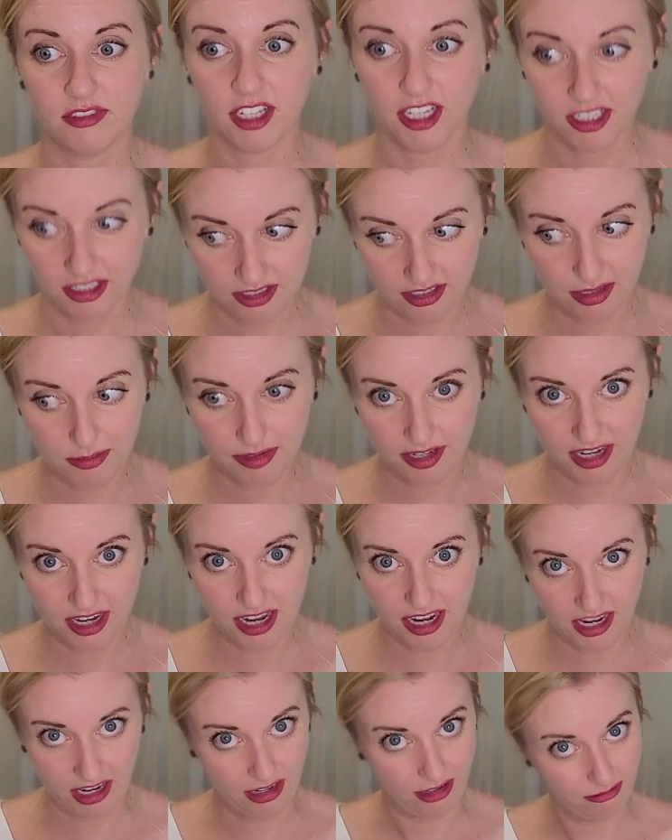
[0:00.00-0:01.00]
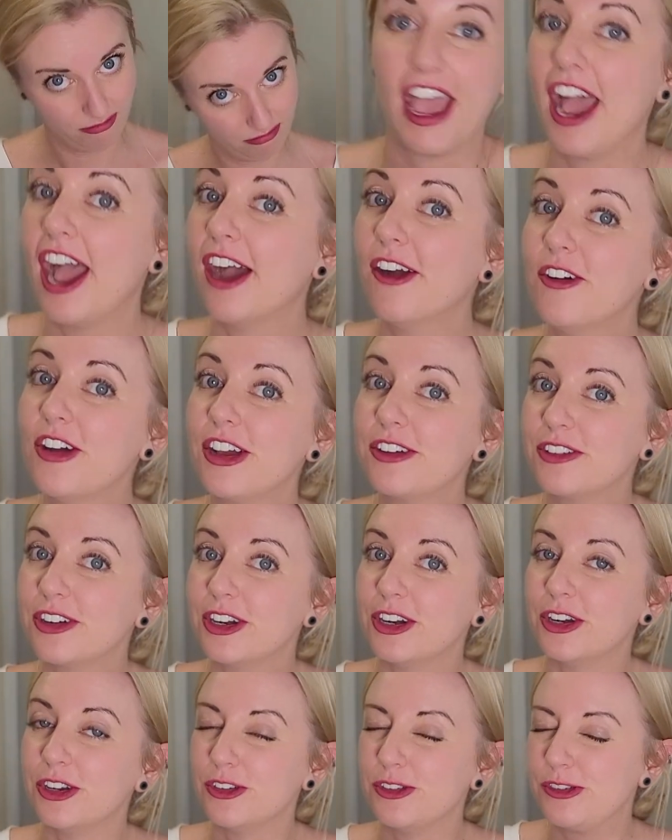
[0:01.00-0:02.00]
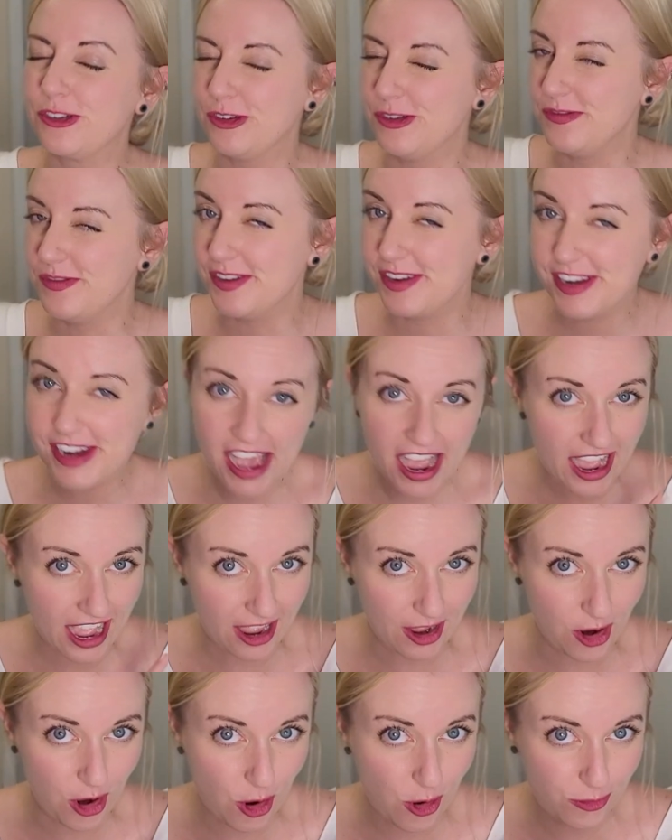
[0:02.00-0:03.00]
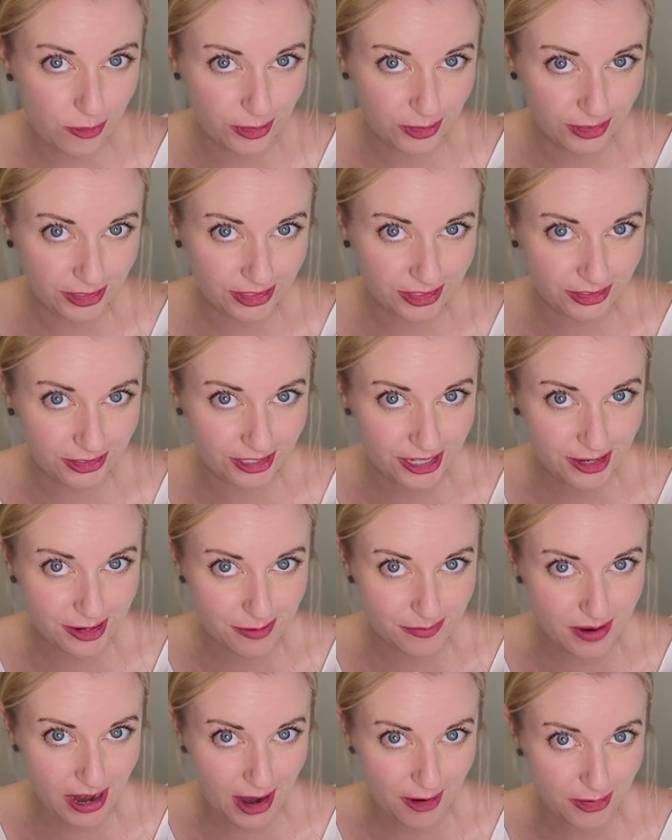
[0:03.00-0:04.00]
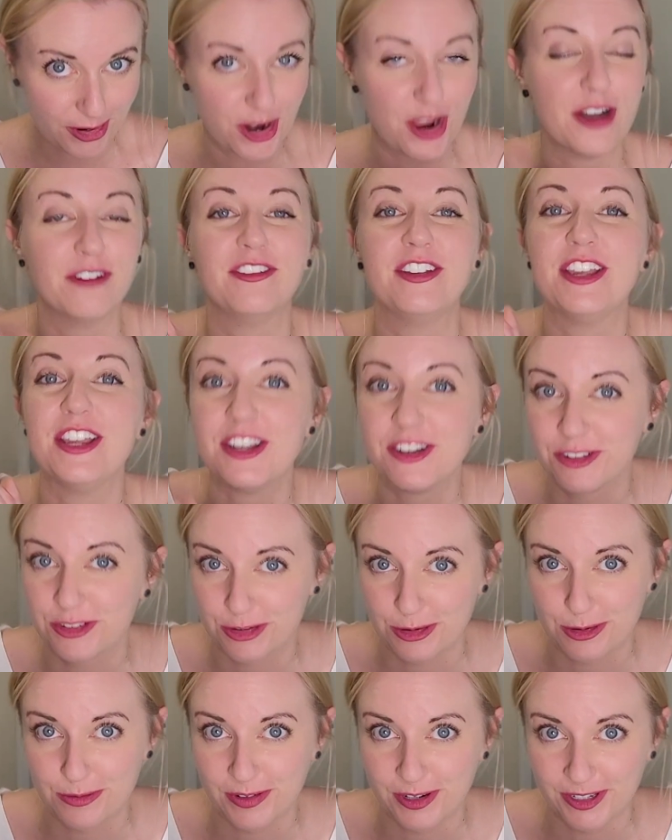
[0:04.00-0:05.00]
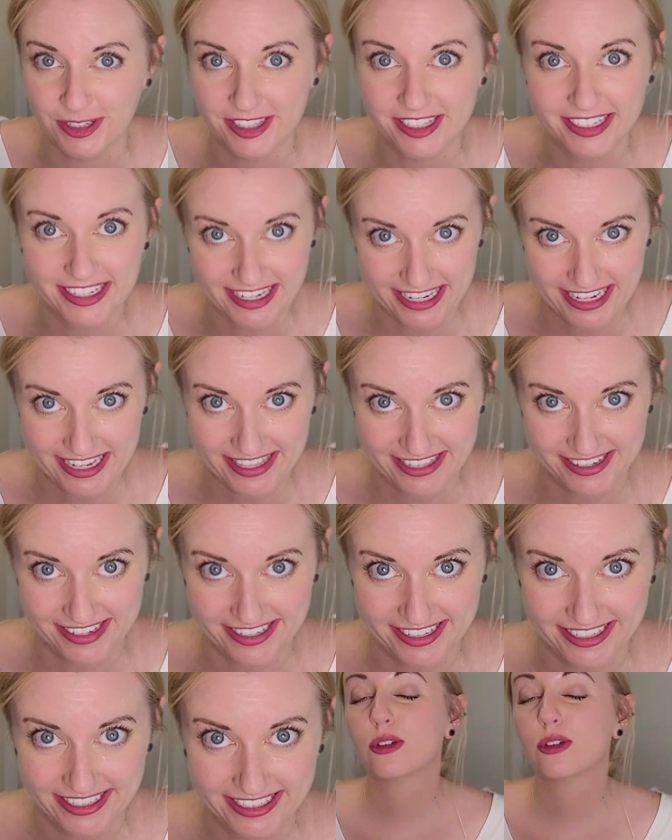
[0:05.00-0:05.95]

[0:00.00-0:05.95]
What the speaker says: Exhibit A. However, do not overlook the secret power of introverts either.